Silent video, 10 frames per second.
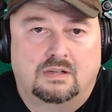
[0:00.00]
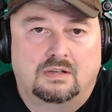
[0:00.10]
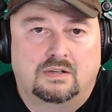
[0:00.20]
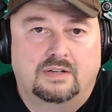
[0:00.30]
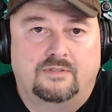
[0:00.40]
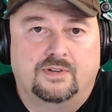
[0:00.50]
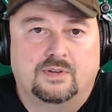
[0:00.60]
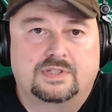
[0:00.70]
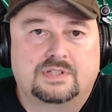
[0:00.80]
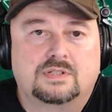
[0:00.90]
All right,
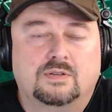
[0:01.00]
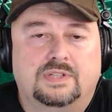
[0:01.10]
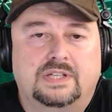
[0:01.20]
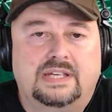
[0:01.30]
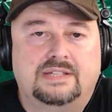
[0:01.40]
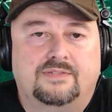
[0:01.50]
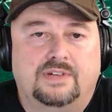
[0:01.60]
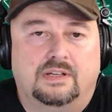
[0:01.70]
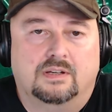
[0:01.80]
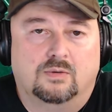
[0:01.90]
folks, so in today's
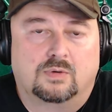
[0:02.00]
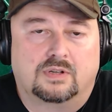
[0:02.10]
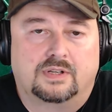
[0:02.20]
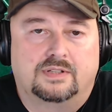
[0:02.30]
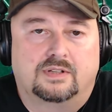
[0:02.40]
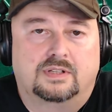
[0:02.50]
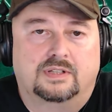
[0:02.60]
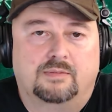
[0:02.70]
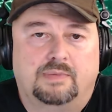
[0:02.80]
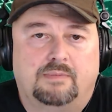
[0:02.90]
video, we're going to talk a
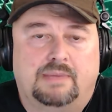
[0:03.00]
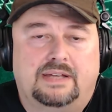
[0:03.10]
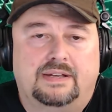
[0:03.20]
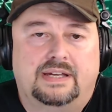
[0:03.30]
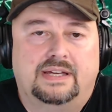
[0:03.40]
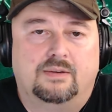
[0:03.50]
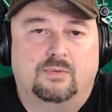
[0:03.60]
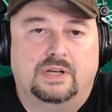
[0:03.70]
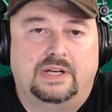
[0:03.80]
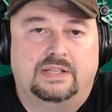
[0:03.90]
little bit about
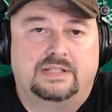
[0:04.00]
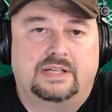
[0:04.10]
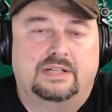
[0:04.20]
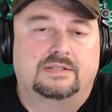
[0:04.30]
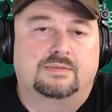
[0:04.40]
9-to-1 antennas.